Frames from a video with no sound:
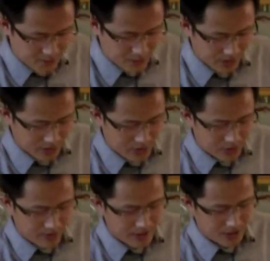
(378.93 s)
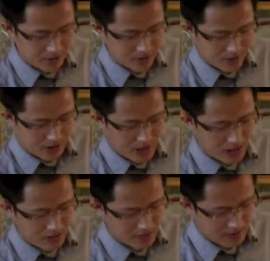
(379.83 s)
put in two pictures
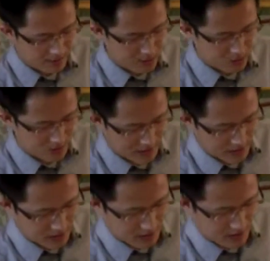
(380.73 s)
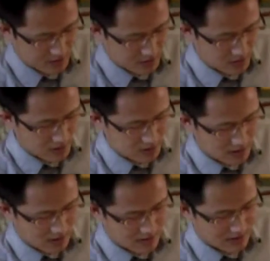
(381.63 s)
talking about food and to, uh,
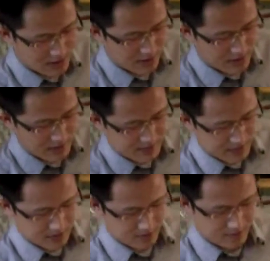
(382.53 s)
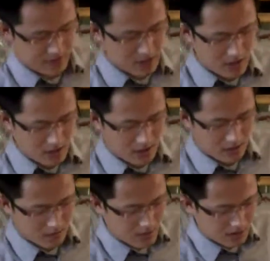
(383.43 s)
talking about other aspects of
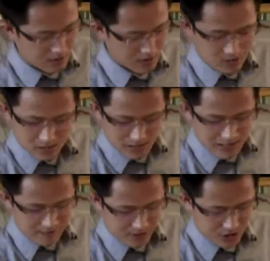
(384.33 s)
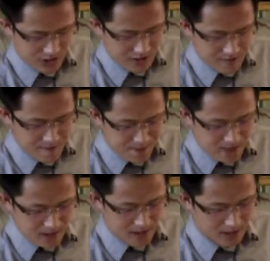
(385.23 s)
uh, modern life in China.
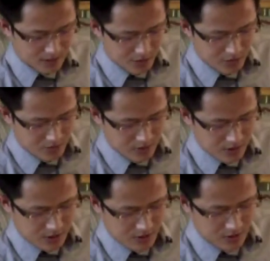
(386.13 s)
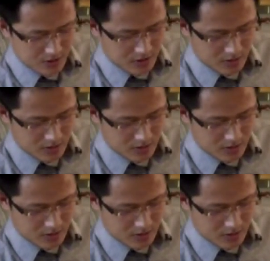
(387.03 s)
And the students could